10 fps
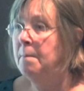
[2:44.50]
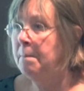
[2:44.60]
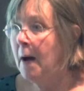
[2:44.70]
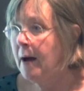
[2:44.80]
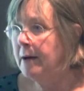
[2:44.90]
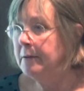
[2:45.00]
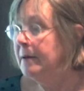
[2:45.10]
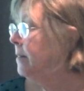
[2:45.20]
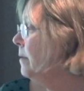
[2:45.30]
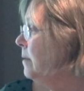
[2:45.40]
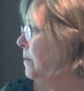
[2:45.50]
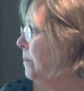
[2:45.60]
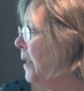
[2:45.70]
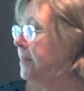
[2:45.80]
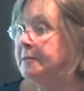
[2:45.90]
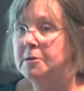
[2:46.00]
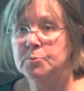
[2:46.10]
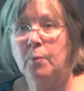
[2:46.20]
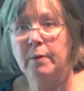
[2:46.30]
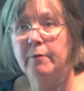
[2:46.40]
But, because
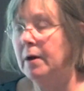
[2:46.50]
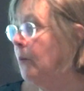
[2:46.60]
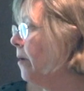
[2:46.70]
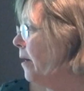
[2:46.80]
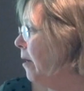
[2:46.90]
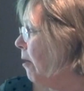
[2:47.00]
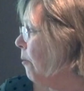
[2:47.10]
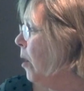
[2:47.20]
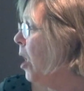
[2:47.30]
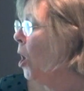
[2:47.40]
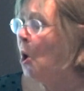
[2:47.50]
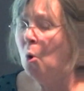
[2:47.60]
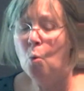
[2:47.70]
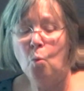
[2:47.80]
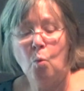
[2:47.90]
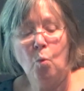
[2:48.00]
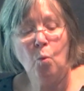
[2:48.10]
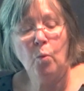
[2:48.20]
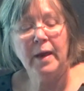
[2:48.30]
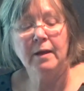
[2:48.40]
here's what we really want to know,
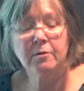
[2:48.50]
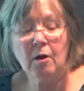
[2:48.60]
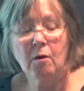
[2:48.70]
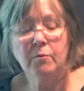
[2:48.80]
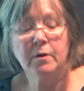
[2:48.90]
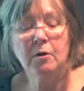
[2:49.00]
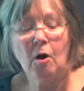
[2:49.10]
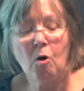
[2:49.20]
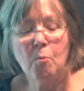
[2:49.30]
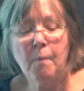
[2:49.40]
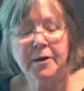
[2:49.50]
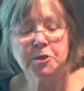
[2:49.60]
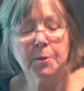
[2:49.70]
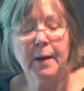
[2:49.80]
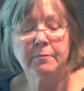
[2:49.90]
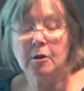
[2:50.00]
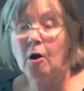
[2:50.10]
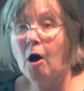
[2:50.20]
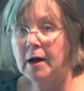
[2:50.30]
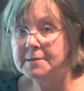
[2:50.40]
we don't know much about the
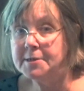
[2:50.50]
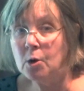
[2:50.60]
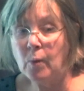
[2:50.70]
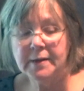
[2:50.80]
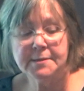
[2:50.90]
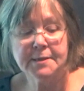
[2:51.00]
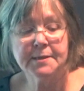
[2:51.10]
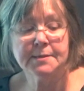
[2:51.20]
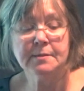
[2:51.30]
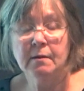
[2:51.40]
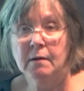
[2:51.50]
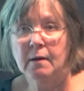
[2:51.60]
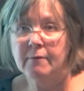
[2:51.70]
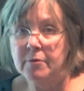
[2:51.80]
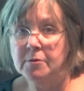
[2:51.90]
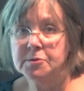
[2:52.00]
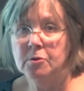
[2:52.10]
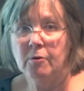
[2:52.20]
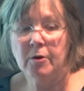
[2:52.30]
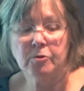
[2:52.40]
consequences of those
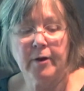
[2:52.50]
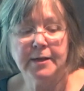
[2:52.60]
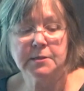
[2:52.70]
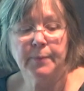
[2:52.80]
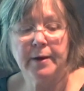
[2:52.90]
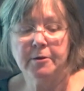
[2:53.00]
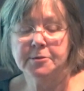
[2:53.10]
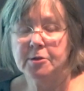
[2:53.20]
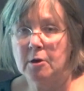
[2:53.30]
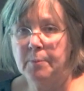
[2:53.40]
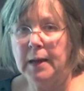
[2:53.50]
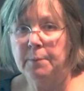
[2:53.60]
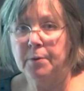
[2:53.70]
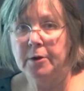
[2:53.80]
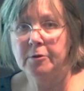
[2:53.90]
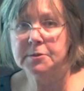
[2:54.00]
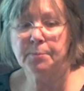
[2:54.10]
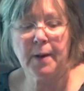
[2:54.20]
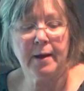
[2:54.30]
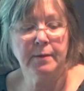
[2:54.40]
neurotransmitters that are being
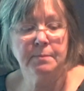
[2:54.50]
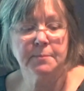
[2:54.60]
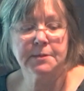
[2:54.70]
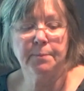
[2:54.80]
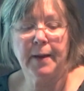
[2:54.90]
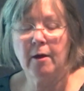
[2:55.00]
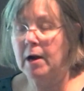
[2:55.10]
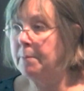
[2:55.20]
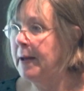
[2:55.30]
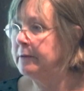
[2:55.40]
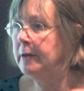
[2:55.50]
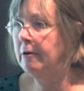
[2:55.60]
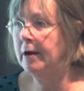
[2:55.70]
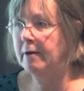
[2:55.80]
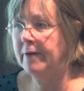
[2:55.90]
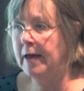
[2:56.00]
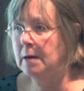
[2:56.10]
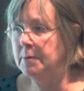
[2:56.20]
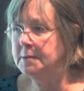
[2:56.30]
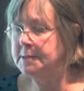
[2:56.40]
produced by symbiotic bacteria of
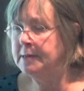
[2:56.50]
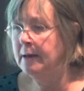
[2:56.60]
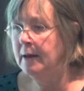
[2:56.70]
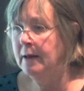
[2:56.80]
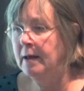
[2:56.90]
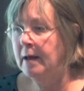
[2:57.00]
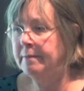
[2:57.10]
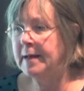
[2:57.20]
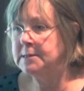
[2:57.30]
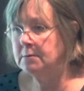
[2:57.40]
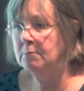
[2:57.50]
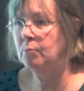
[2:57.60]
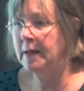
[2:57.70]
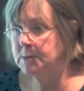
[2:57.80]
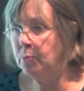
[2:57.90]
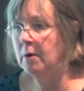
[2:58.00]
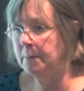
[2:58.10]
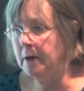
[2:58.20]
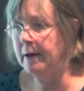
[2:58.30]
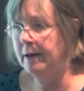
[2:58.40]
animals, and that's where
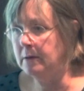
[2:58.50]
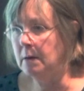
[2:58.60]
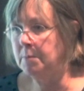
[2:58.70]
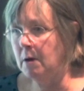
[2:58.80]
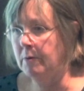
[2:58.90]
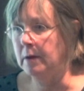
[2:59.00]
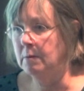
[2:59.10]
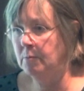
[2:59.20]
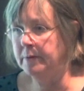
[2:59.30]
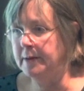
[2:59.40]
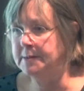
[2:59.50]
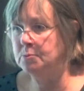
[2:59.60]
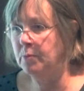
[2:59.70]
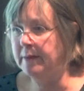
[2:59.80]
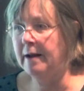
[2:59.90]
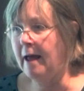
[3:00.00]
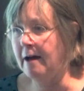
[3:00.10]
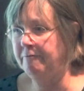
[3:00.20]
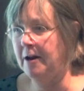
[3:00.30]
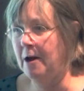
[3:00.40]
I'm going to end up going with this within a
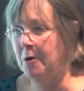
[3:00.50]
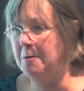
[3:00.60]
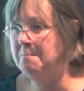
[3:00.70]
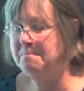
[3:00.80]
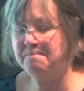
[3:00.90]
half an hour.